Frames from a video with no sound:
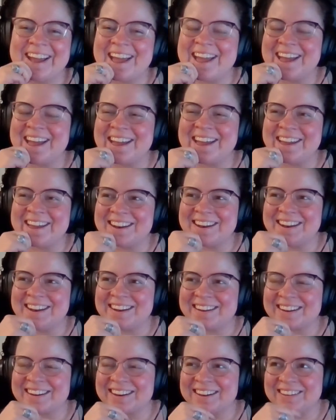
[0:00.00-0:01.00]

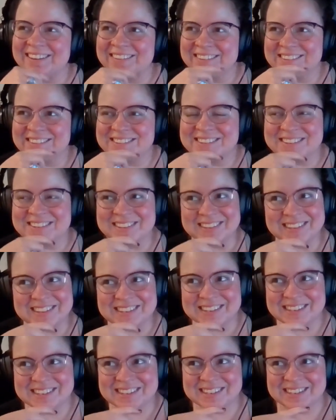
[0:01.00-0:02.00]
And it was
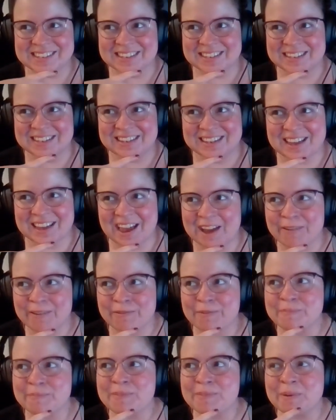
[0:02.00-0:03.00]
just, I
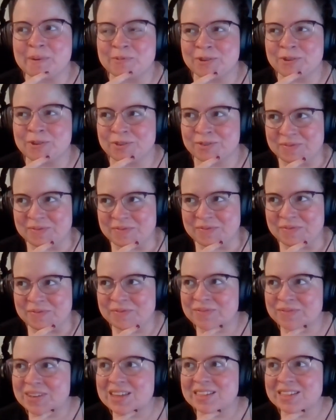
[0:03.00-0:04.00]
remember
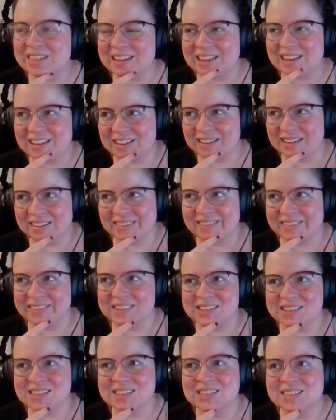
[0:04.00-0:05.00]
feeling
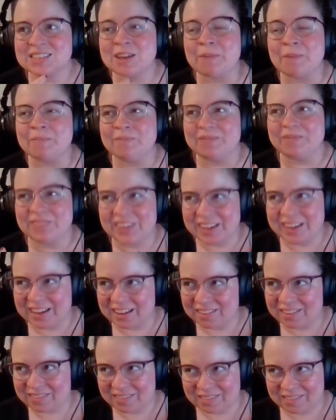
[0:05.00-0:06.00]

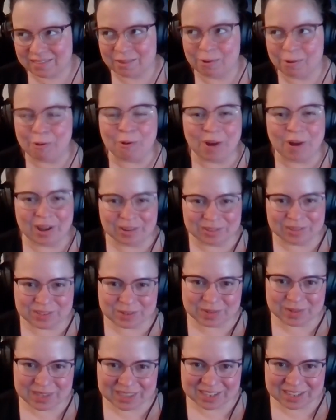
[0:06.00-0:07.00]
something while
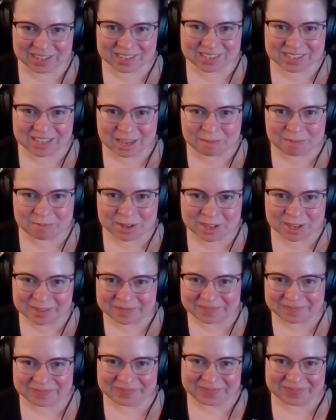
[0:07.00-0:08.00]
doing that assignment.
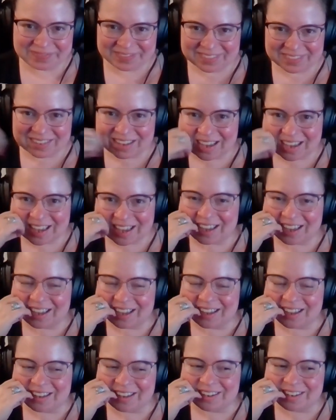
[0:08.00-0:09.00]

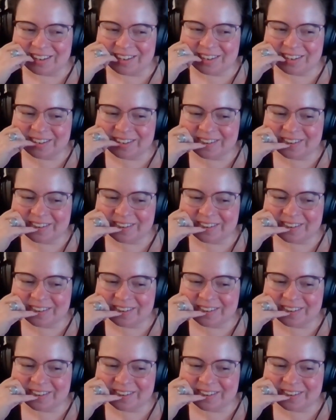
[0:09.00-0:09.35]
And